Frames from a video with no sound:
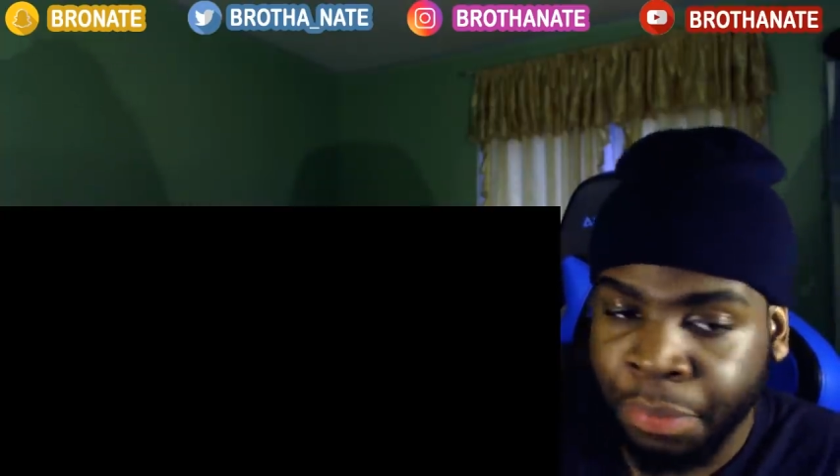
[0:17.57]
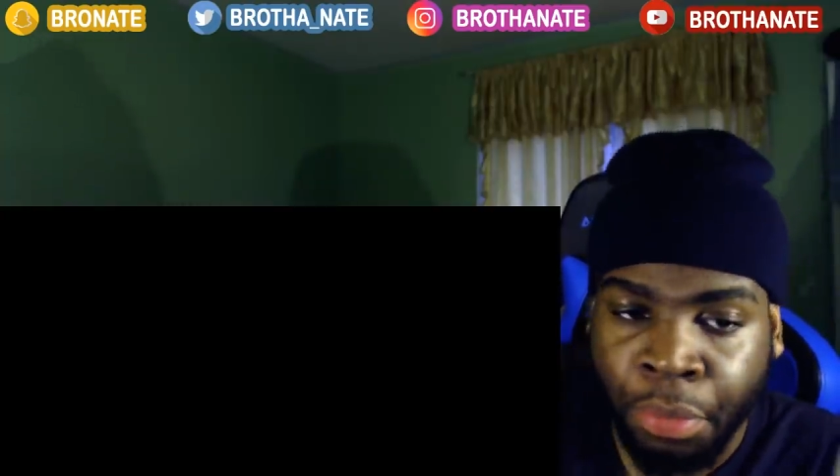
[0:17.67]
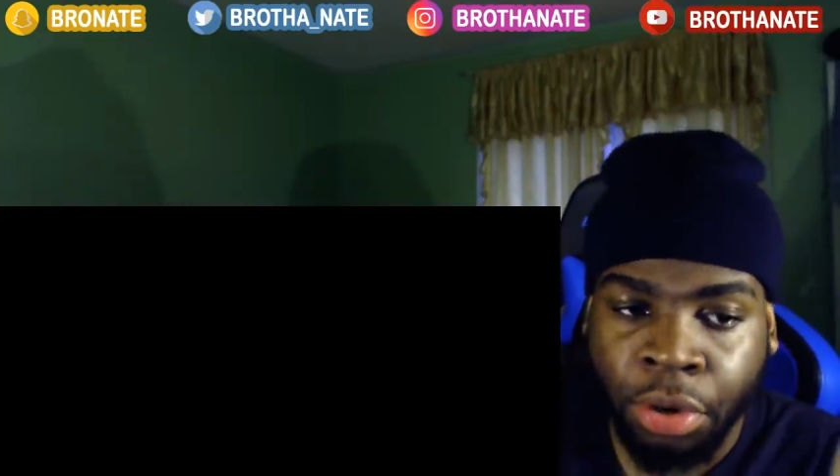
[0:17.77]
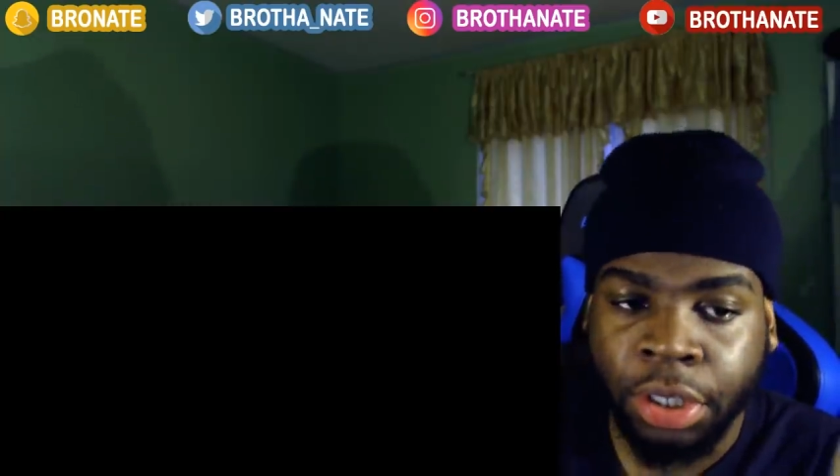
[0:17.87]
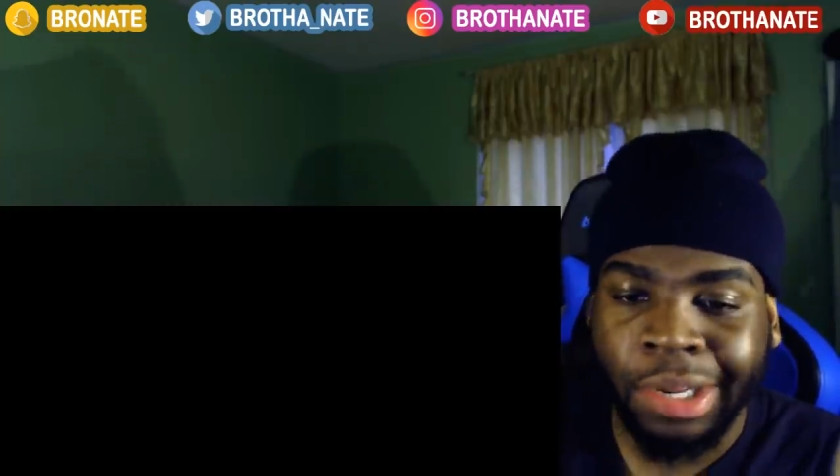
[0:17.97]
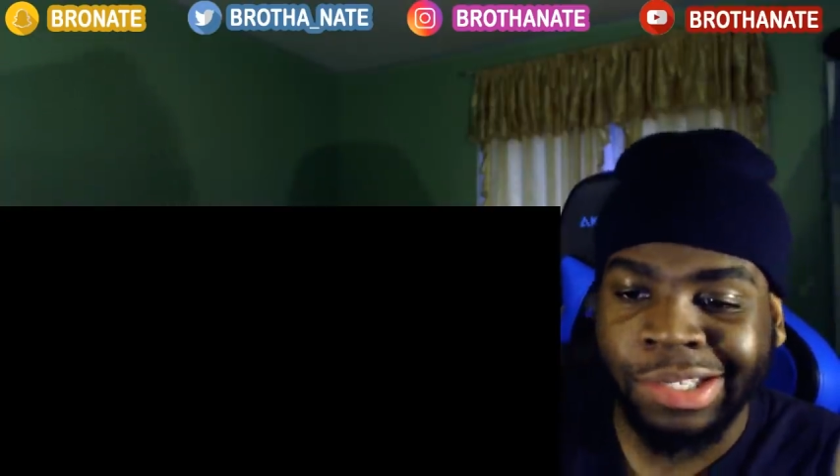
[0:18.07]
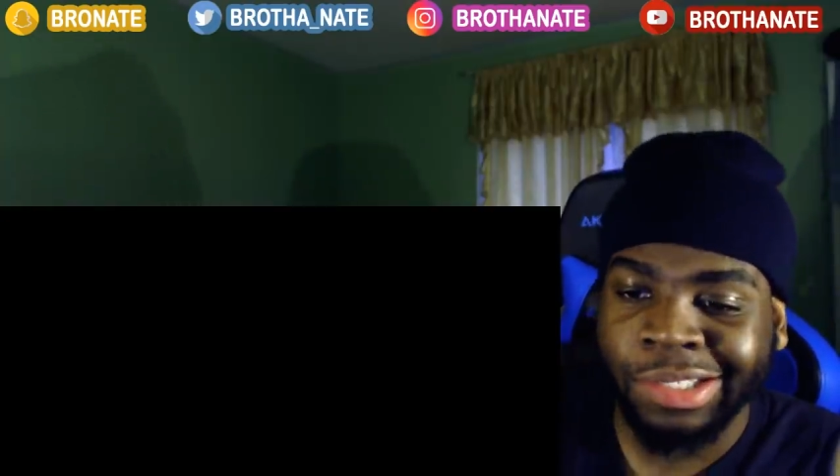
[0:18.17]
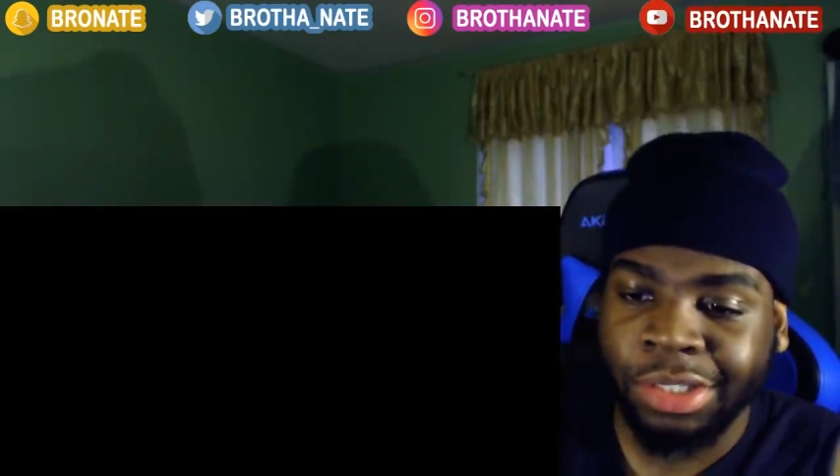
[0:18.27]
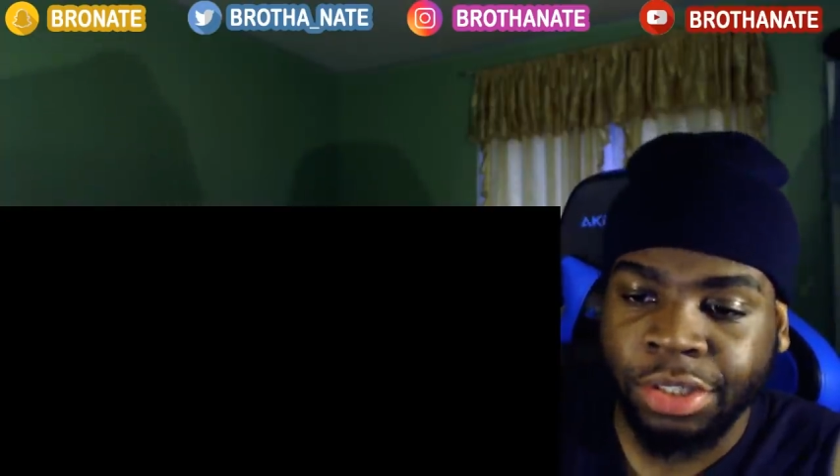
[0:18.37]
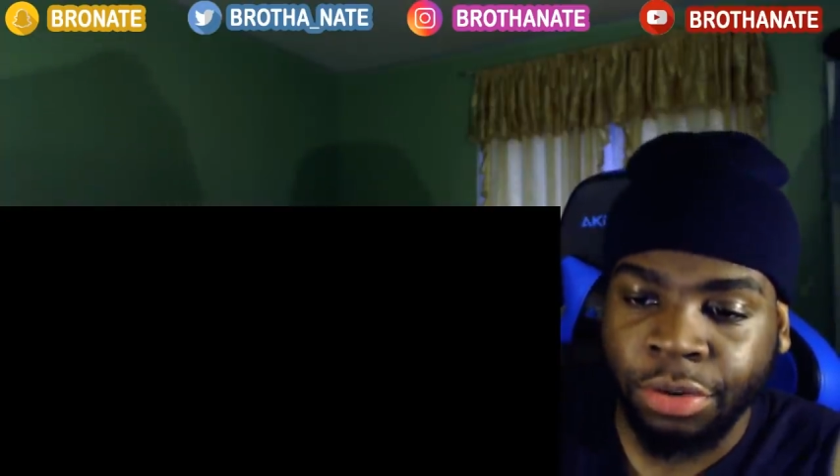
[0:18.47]
promoting it on
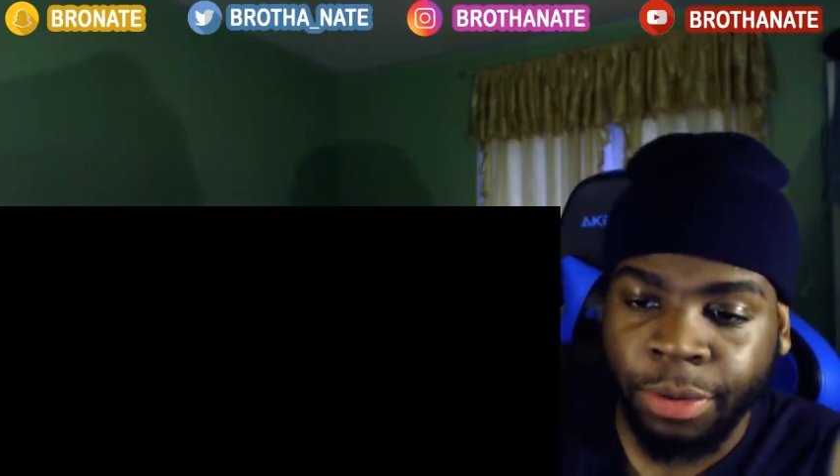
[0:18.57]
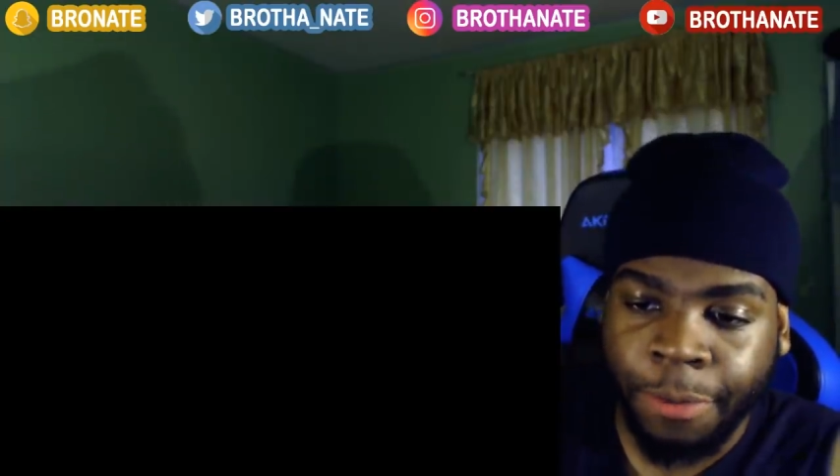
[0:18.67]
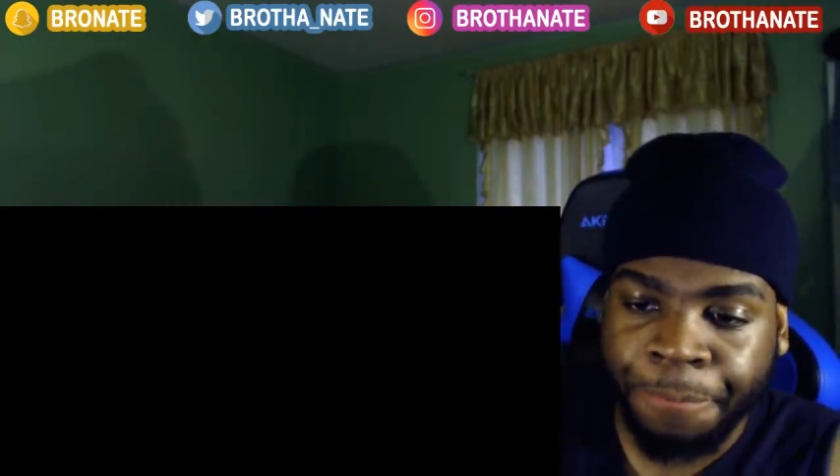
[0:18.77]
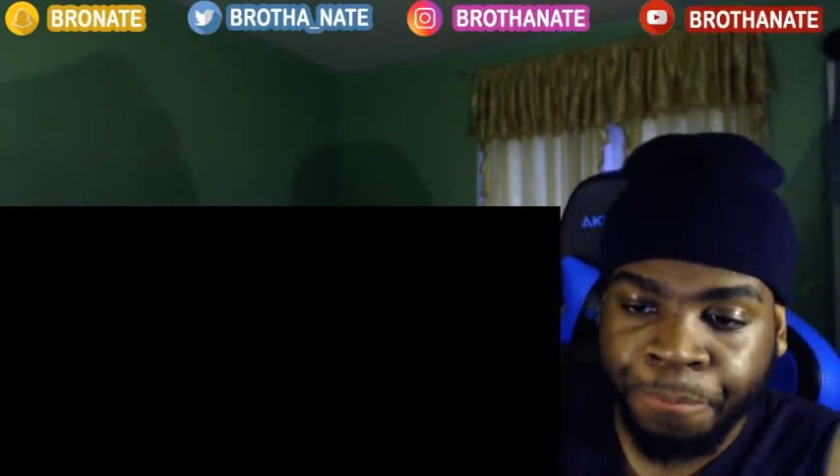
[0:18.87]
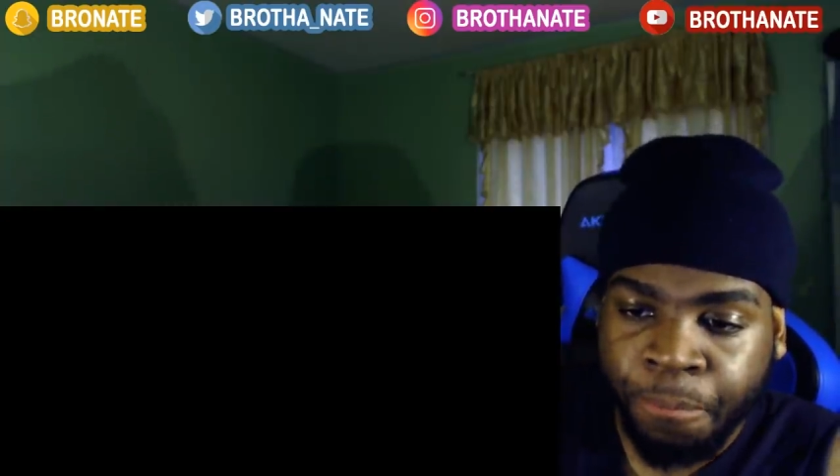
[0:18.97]
his Instagram.